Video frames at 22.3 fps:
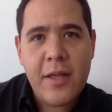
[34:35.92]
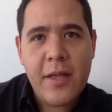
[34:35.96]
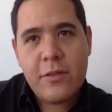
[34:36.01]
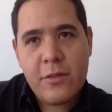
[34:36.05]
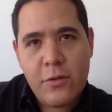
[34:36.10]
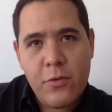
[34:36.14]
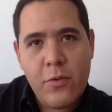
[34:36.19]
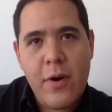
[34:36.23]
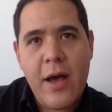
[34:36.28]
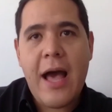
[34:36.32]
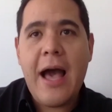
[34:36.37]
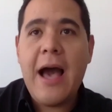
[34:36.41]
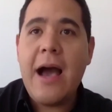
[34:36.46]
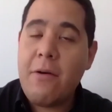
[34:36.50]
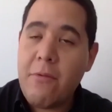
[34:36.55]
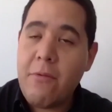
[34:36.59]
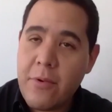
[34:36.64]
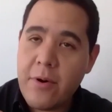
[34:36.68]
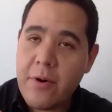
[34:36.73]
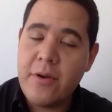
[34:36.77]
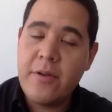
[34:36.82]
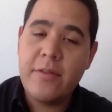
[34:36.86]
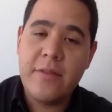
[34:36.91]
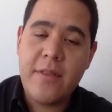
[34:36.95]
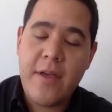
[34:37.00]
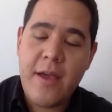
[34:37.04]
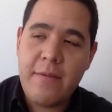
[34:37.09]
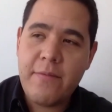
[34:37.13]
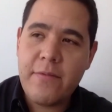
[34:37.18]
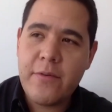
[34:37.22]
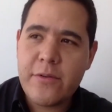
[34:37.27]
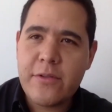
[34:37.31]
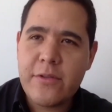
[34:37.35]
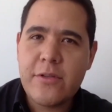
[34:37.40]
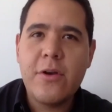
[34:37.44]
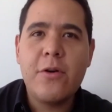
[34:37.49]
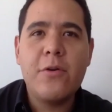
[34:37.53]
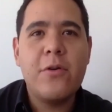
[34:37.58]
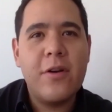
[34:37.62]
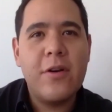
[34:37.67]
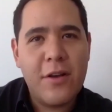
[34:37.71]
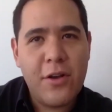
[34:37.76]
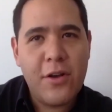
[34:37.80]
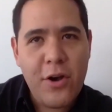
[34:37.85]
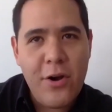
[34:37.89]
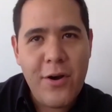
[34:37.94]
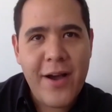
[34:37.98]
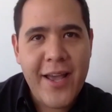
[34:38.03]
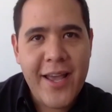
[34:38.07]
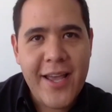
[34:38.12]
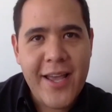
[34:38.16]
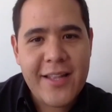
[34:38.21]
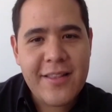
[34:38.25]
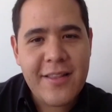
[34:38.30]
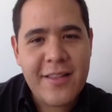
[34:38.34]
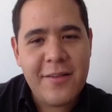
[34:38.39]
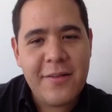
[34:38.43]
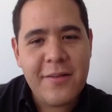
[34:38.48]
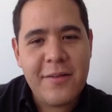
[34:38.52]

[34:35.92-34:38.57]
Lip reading: to our endeavor, so go ahead,